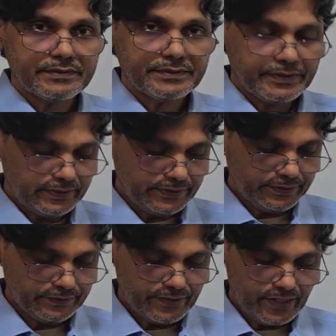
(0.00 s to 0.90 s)

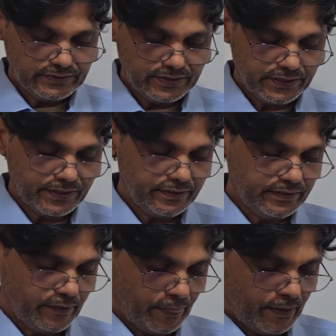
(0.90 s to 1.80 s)
Third
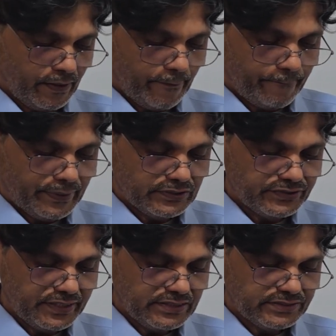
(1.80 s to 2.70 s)
transaction,
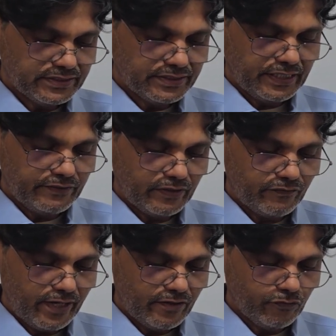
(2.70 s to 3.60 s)
purchased a delivery
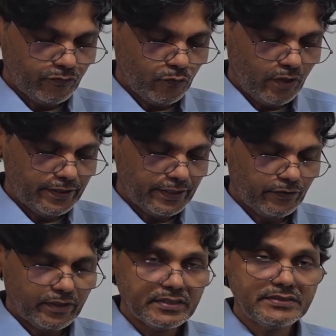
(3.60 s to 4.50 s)
van for
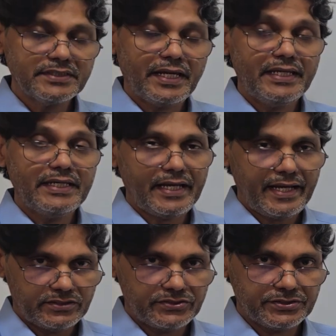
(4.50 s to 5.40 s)
$400 in
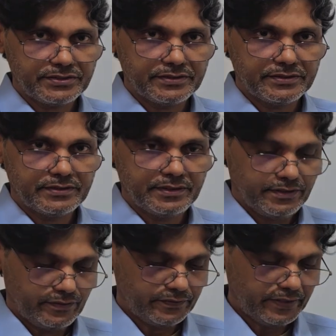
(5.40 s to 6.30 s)
cash.
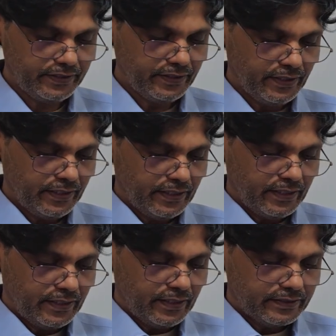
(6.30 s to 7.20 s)
Okay,
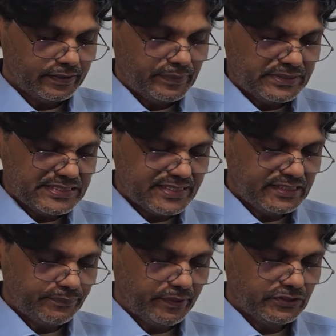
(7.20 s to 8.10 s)
the business
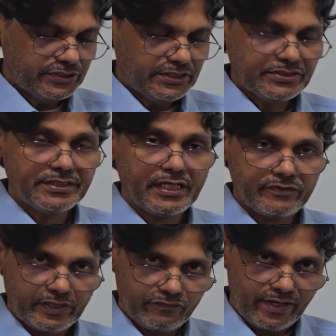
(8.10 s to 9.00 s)
has purchased a
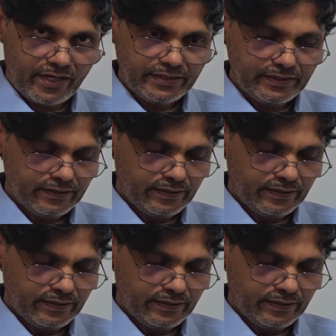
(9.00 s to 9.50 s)
delivery van